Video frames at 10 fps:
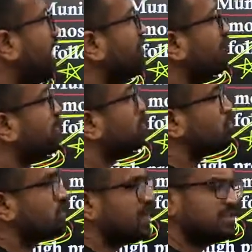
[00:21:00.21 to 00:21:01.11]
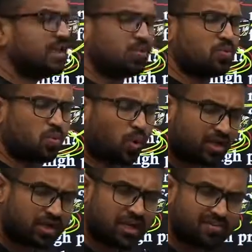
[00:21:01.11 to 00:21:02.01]
have concluded that
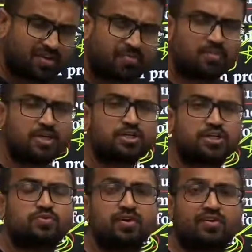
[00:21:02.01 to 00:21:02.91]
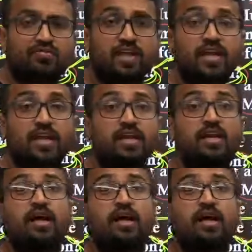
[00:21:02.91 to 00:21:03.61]
whatever measures we have taken